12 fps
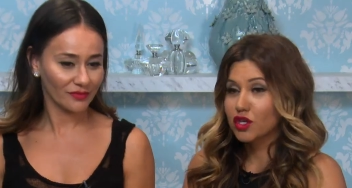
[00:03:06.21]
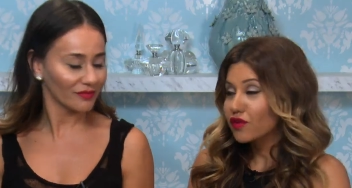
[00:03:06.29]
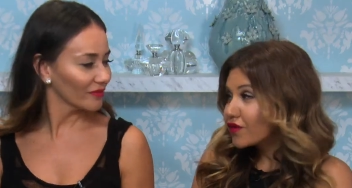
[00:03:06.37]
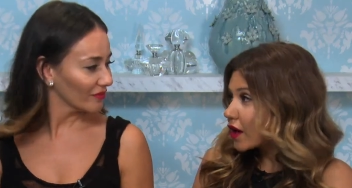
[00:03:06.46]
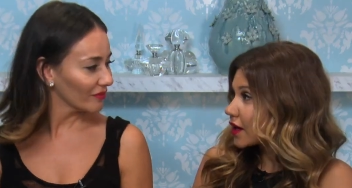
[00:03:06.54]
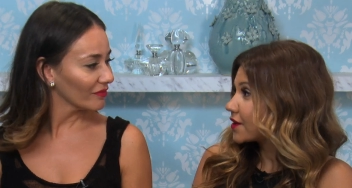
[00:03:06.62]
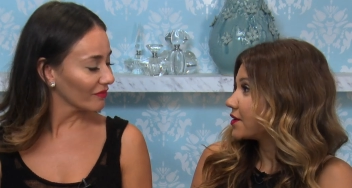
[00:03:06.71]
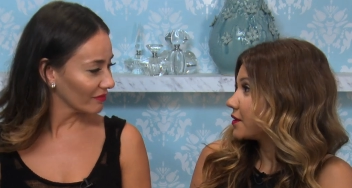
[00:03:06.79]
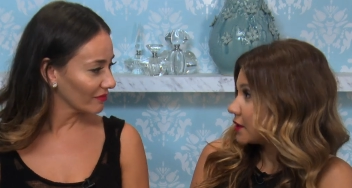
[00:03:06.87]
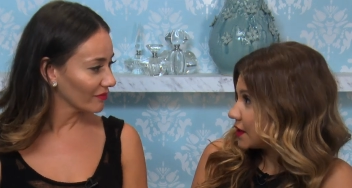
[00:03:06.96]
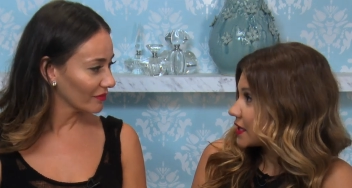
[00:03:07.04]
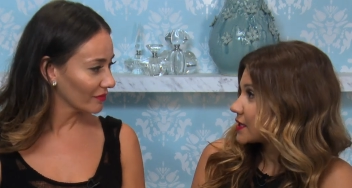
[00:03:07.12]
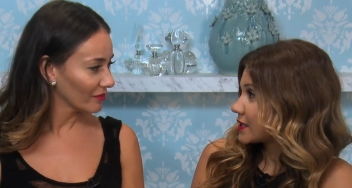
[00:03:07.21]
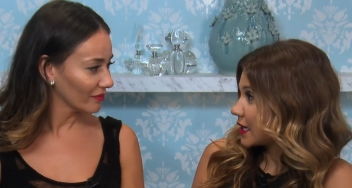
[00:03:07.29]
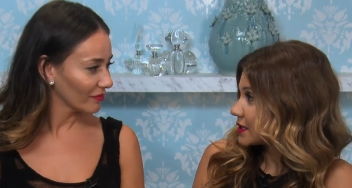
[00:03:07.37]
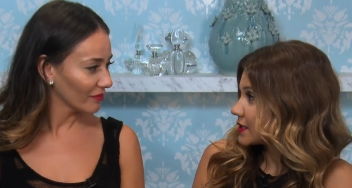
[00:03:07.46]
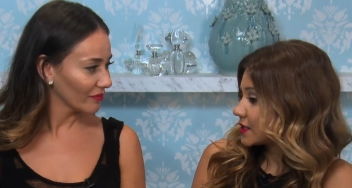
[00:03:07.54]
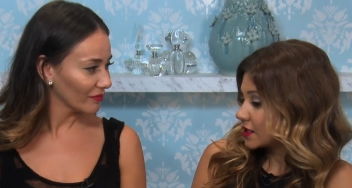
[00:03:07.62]
Speaker 1: So far, Nix
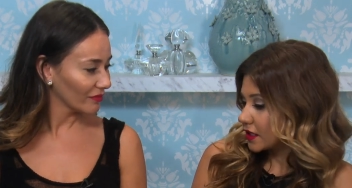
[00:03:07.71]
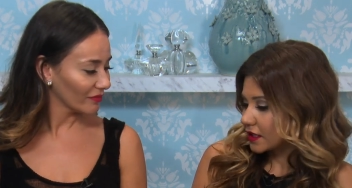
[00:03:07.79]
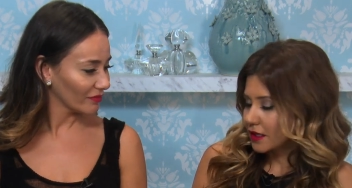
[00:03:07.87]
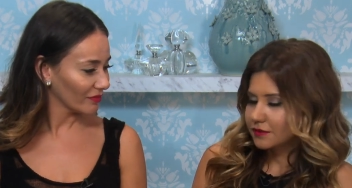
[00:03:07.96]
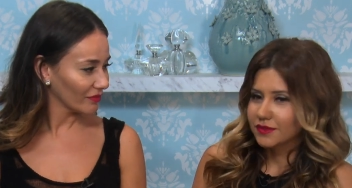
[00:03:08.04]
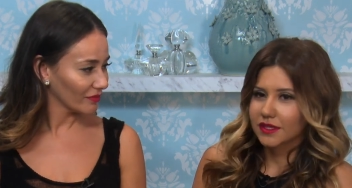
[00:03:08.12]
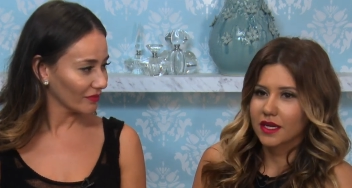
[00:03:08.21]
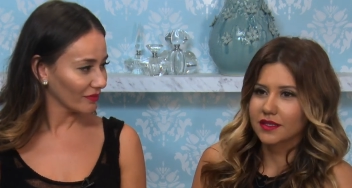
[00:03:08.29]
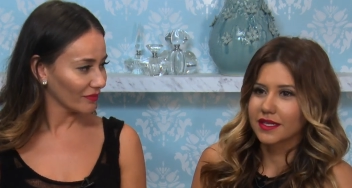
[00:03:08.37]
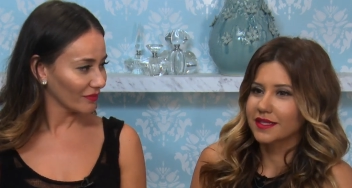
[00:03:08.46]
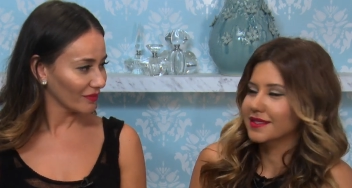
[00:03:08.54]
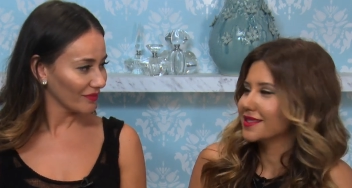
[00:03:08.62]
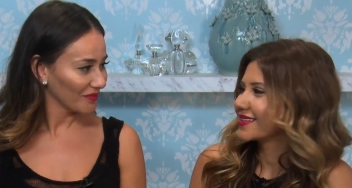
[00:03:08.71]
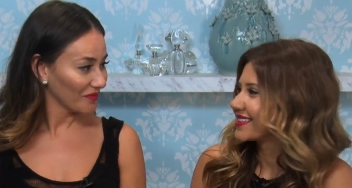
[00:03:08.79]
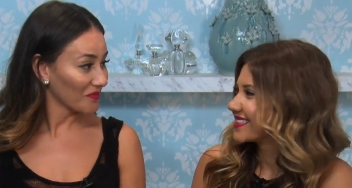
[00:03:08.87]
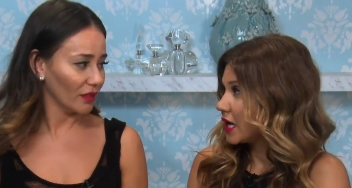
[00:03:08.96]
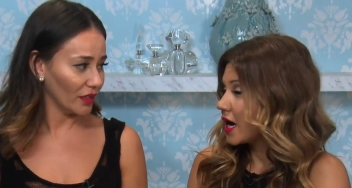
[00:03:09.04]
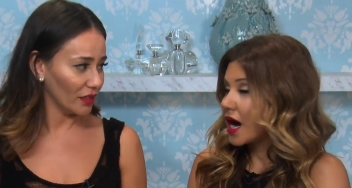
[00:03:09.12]
tends to, not Nick's.
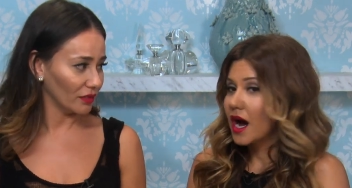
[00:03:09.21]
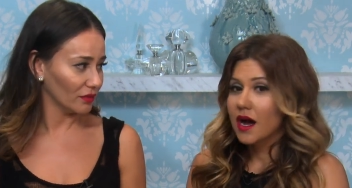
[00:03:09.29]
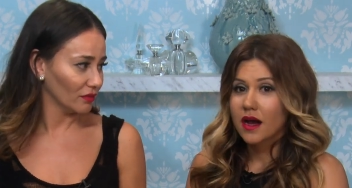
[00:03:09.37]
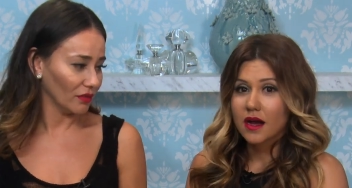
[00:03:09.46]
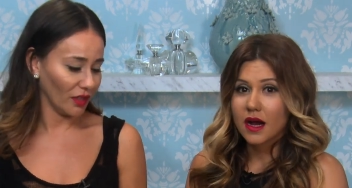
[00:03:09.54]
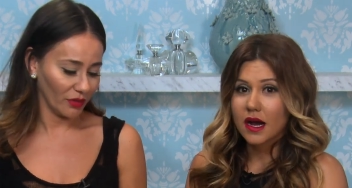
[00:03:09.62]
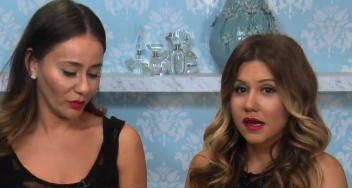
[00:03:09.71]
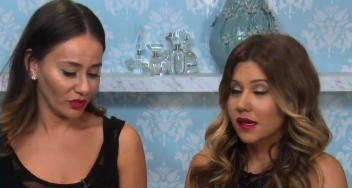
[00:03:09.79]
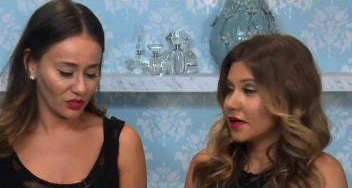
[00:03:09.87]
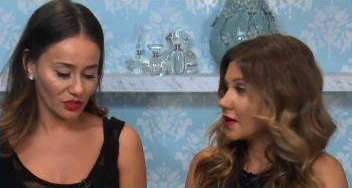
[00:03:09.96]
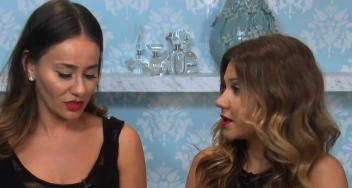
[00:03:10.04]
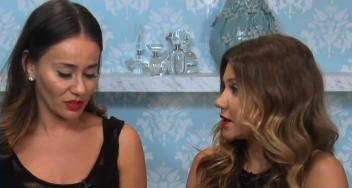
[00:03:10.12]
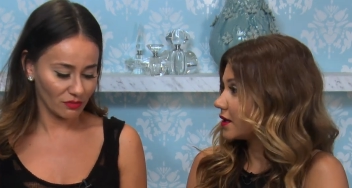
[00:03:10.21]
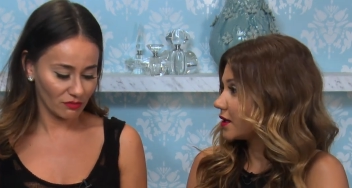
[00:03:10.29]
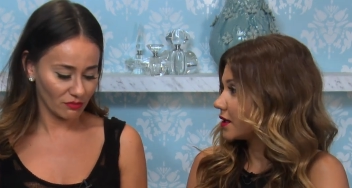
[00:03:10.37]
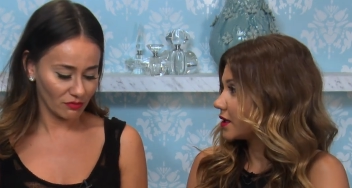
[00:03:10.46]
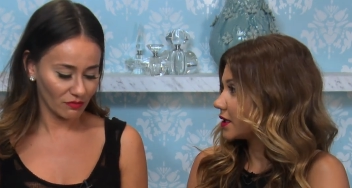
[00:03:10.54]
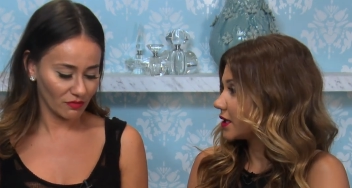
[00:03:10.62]
Speaker 2: And I would just,
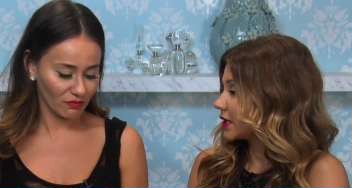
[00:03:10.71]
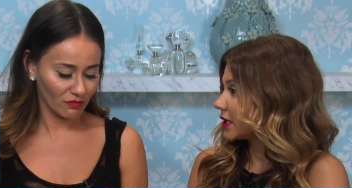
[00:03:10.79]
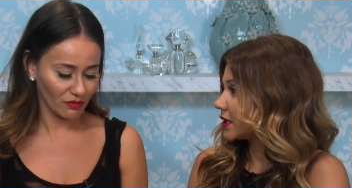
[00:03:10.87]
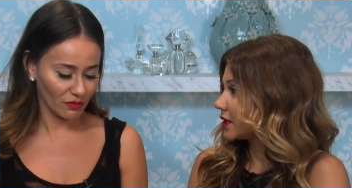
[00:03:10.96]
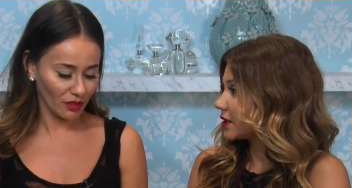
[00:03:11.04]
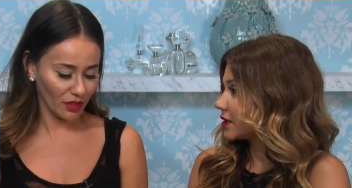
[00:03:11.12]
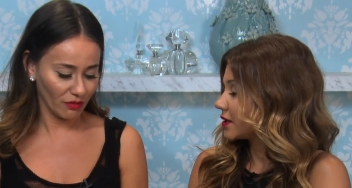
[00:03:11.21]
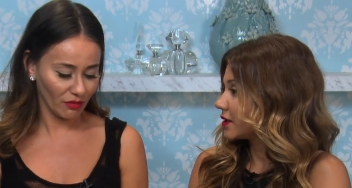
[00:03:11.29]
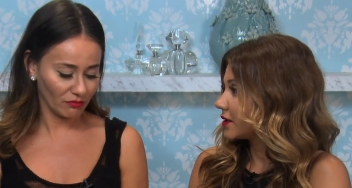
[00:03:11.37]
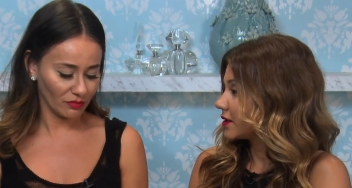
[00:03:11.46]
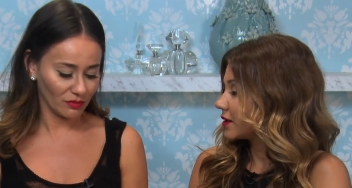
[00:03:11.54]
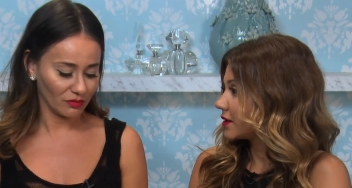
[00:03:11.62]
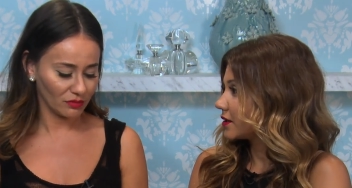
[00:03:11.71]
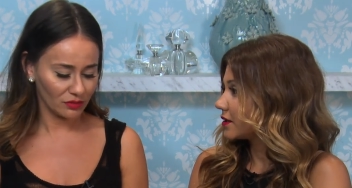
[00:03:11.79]
it, mm.